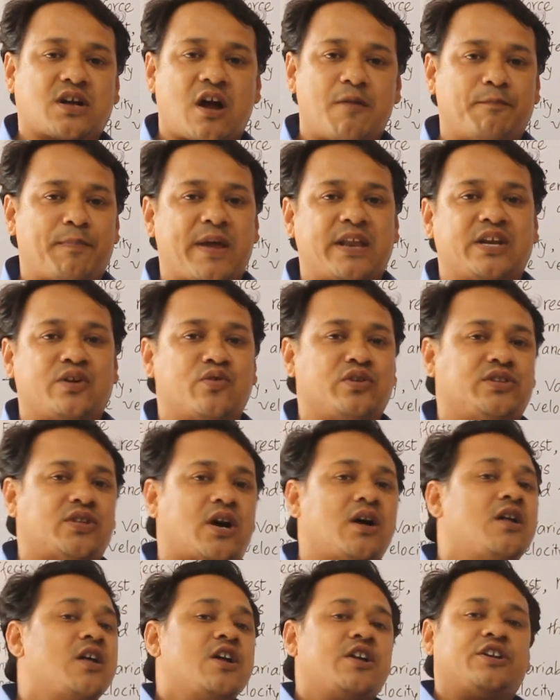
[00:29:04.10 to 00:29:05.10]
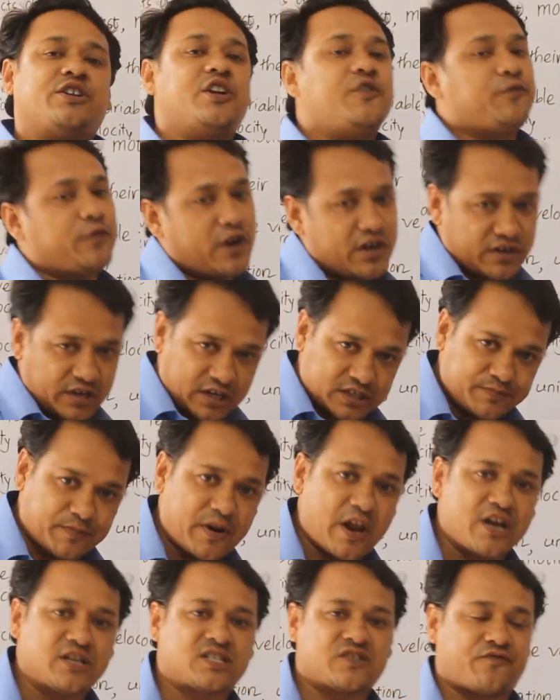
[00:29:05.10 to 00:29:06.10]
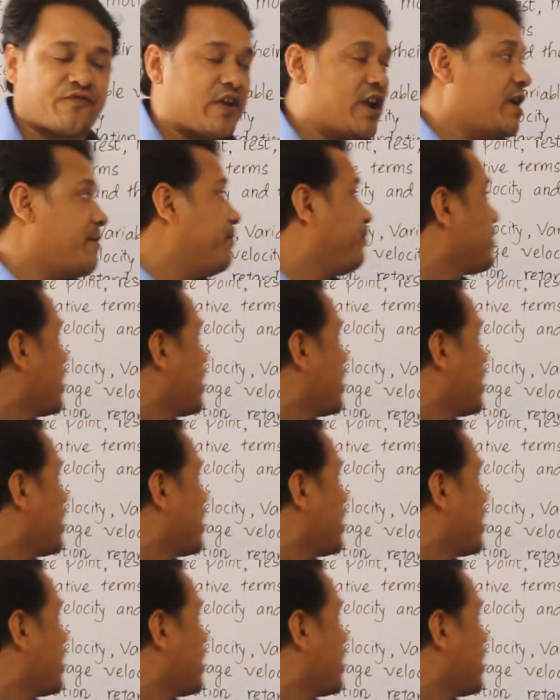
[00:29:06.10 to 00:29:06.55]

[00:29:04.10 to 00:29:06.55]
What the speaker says: comparing with the different reference frame.